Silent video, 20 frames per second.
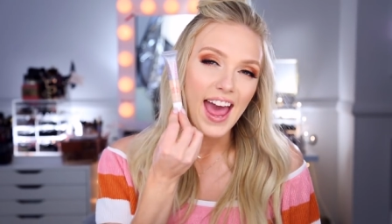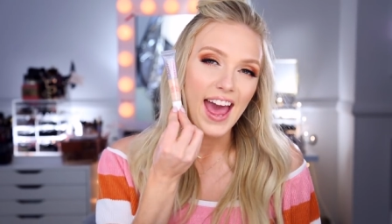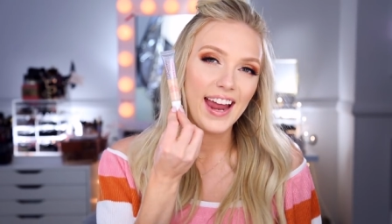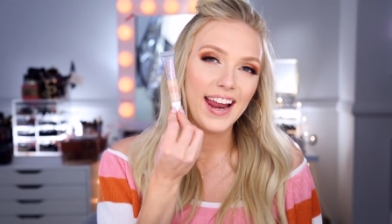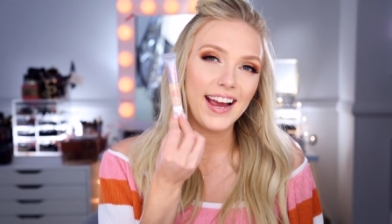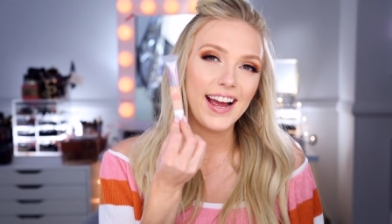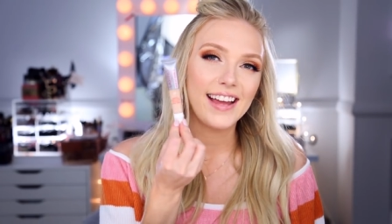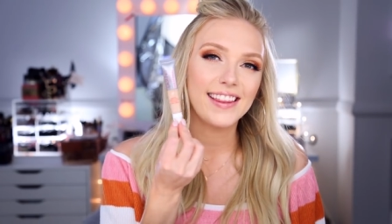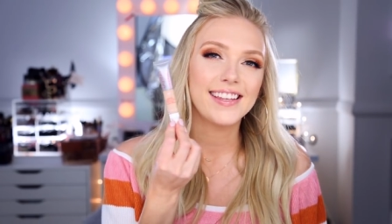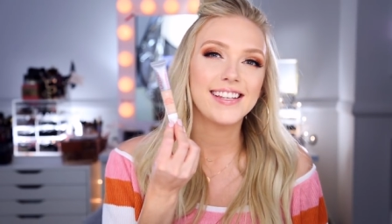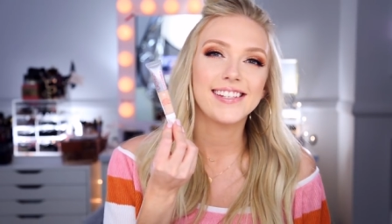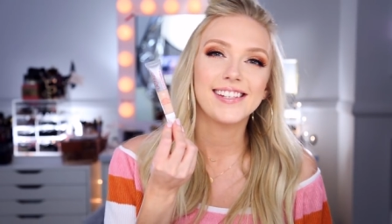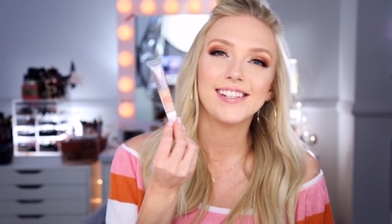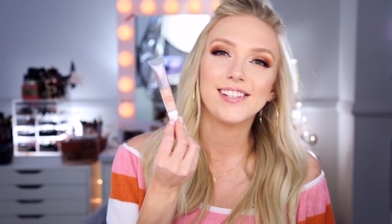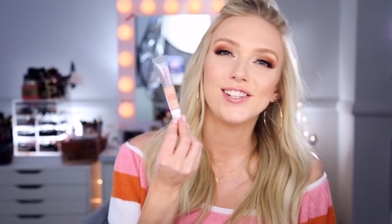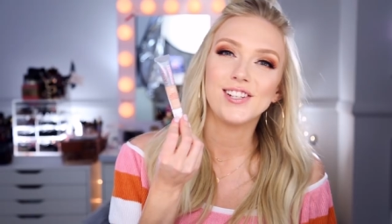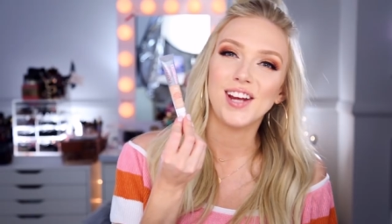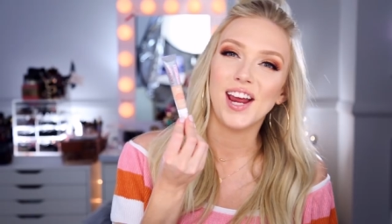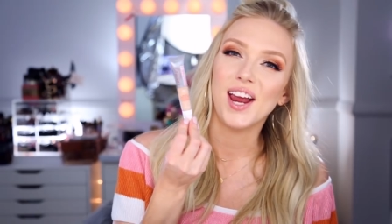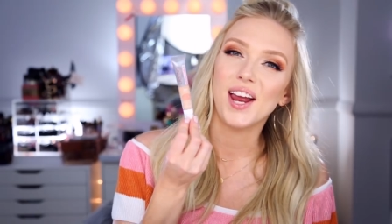And I got this
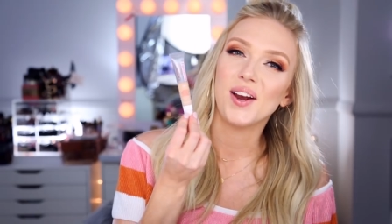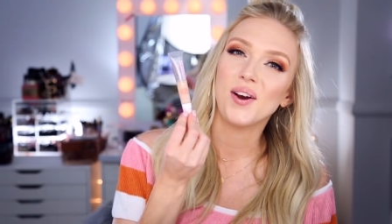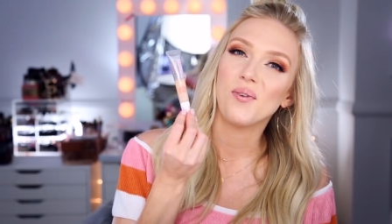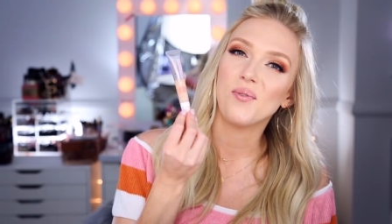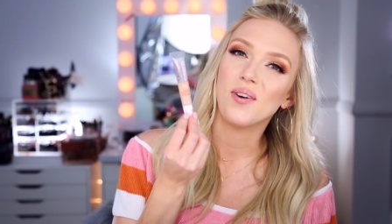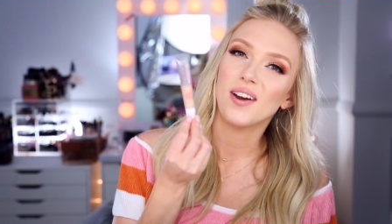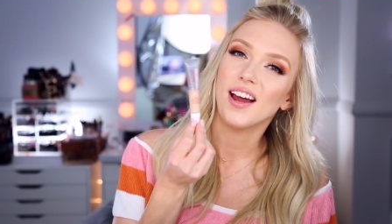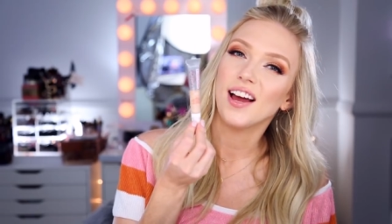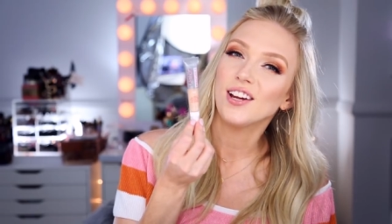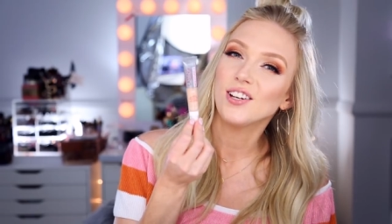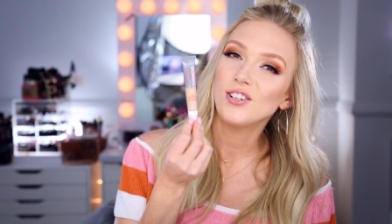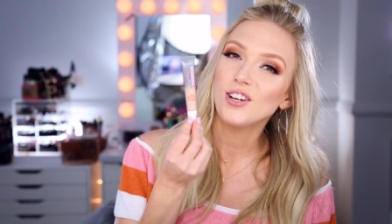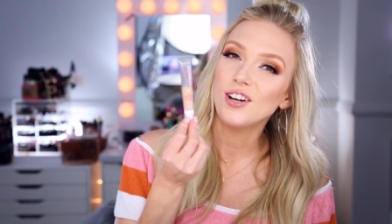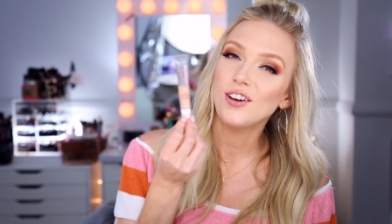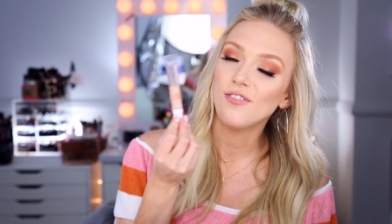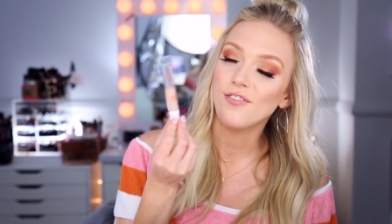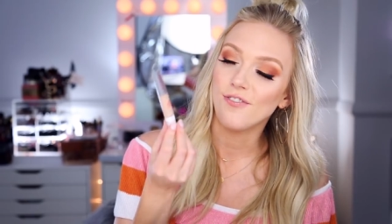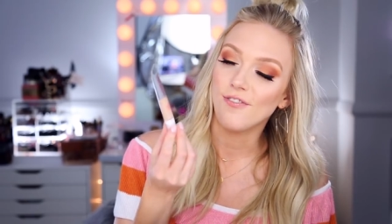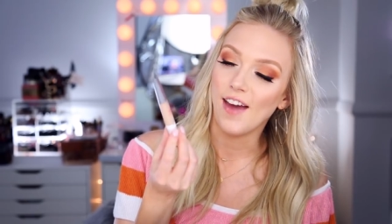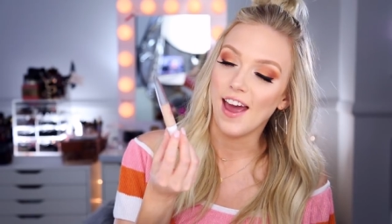in shade
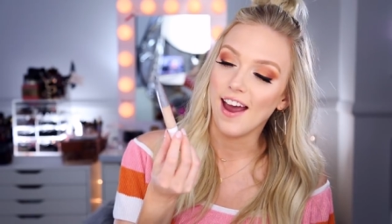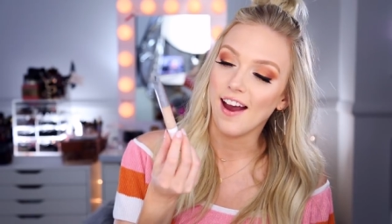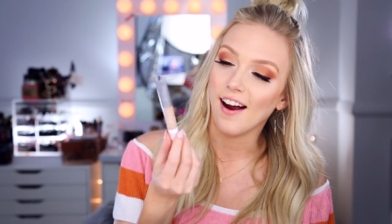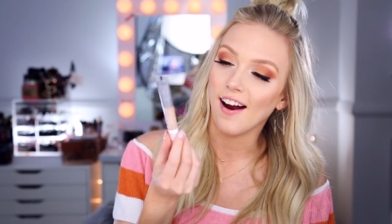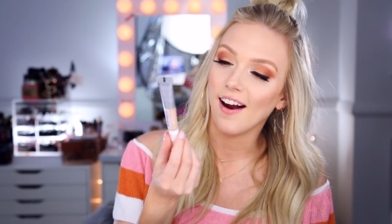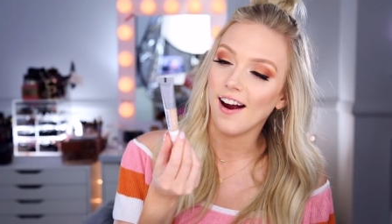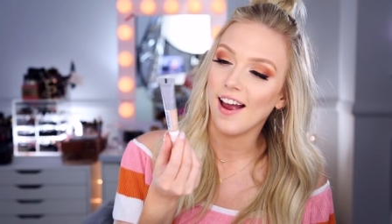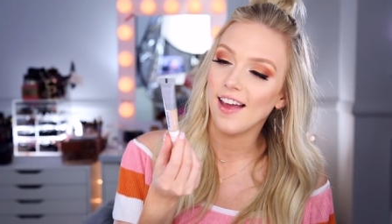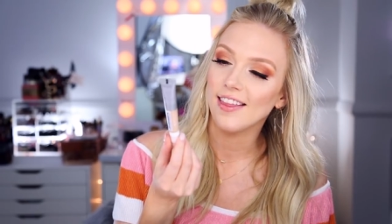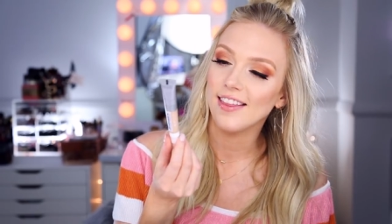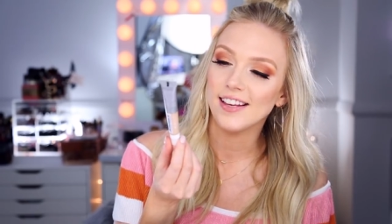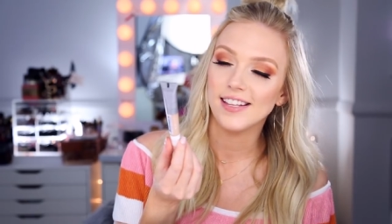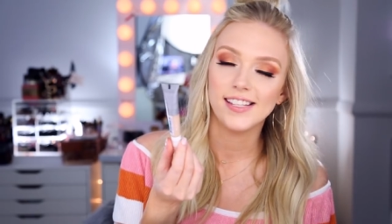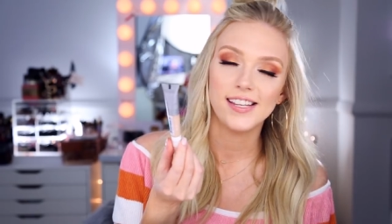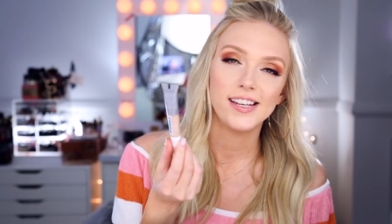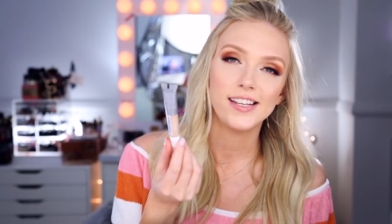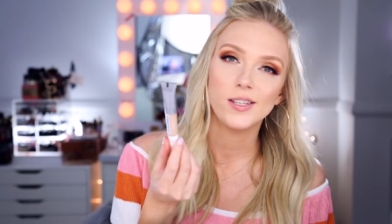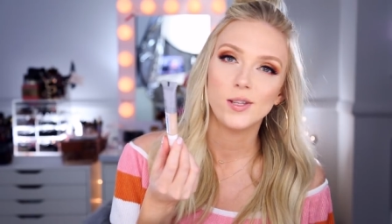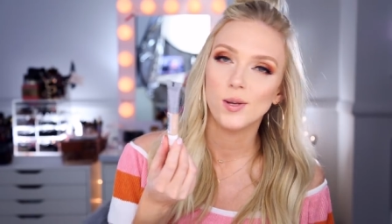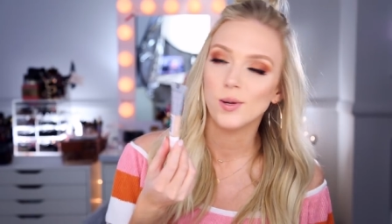100 Fair, and this
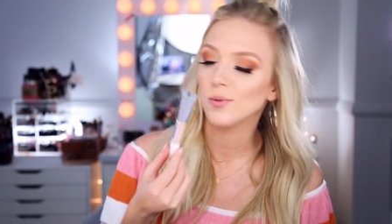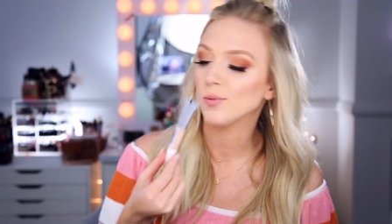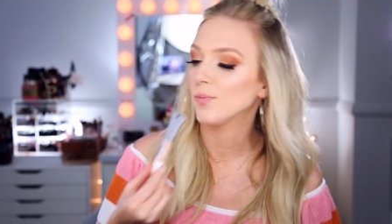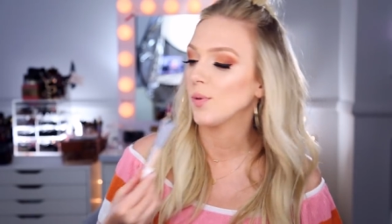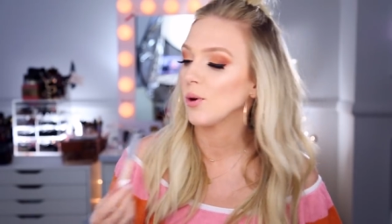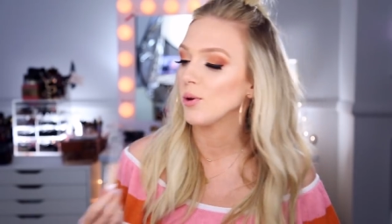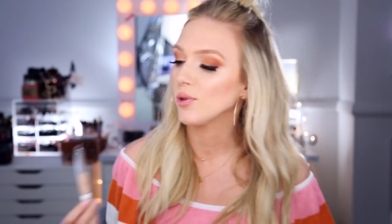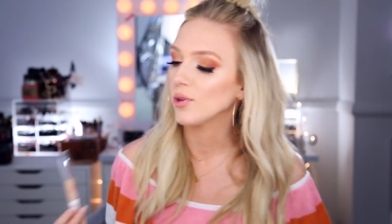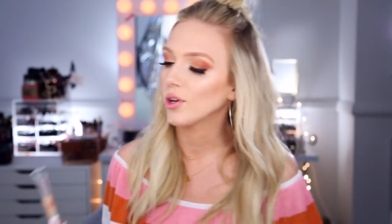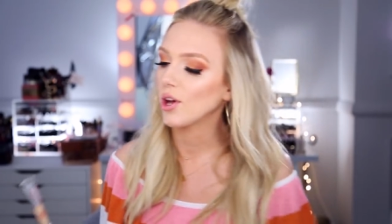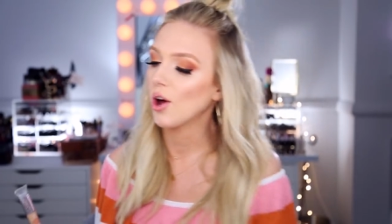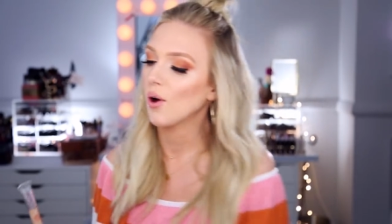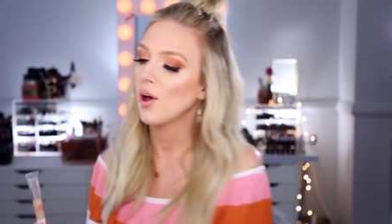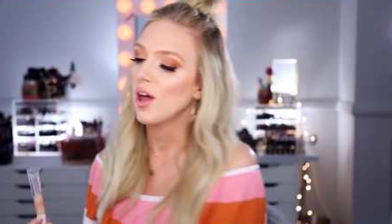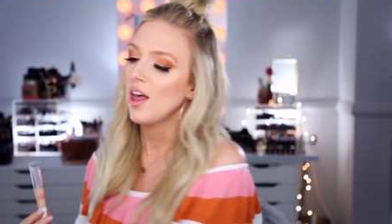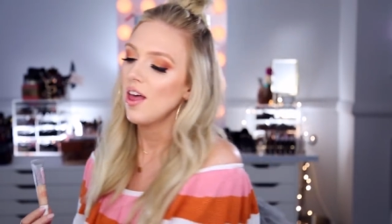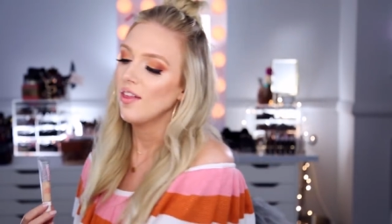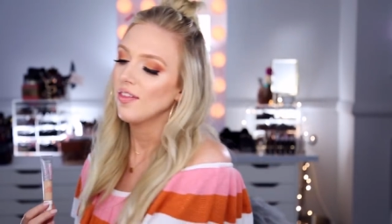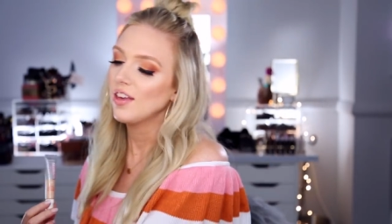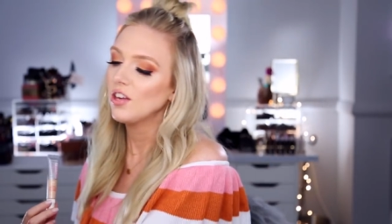is supposed to go,
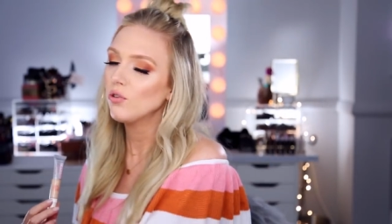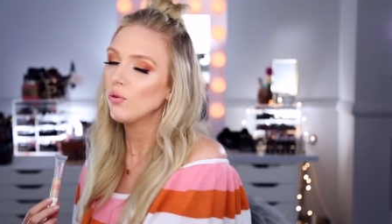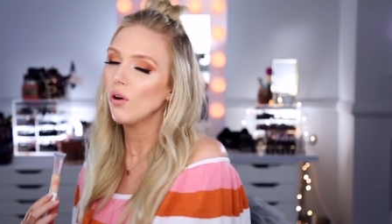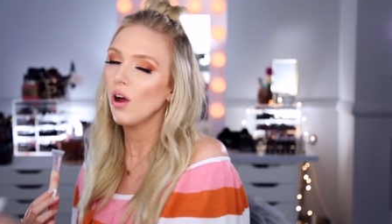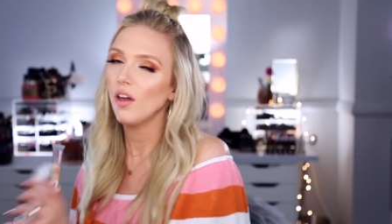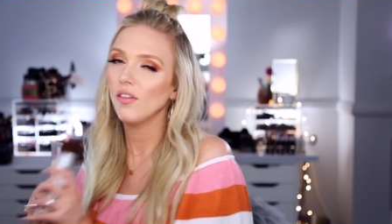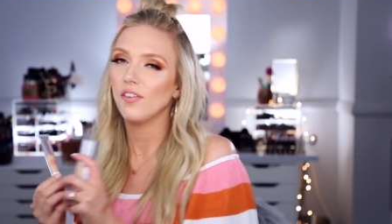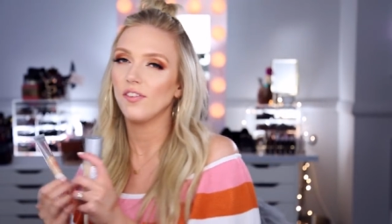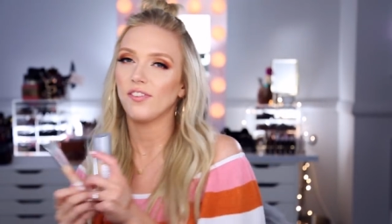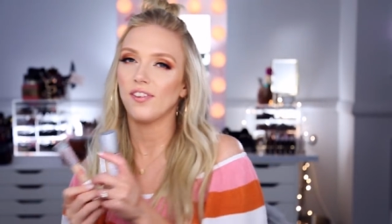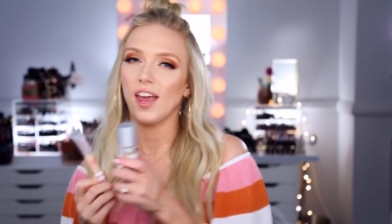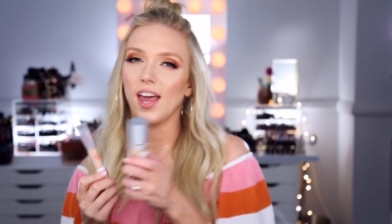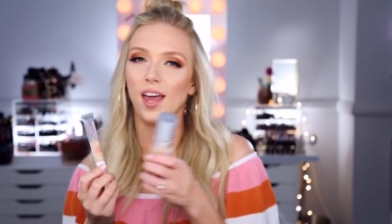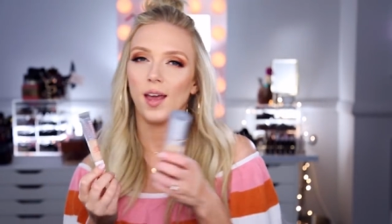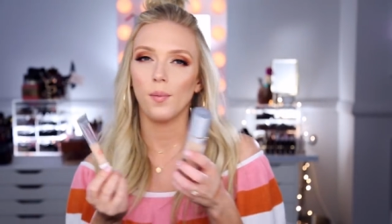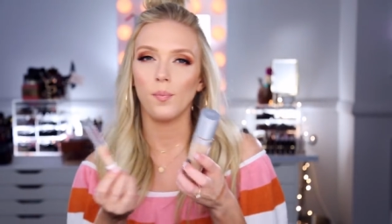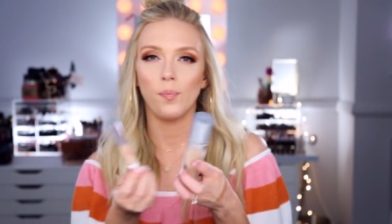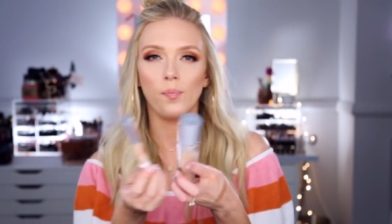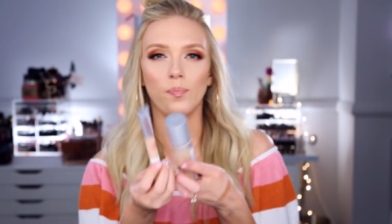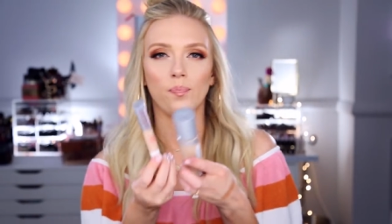these were on the
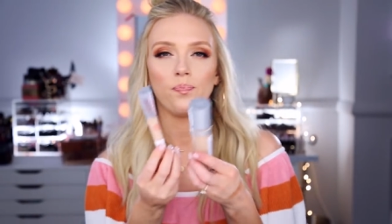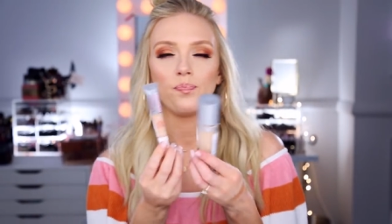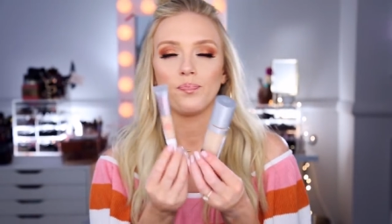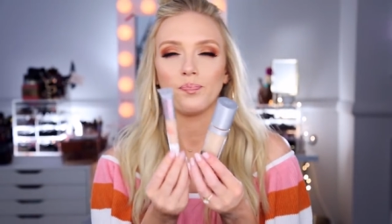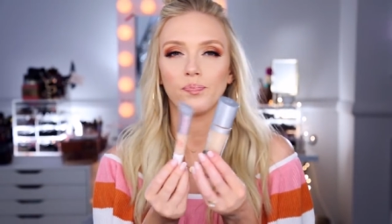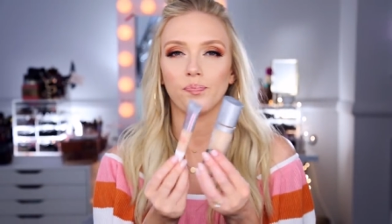same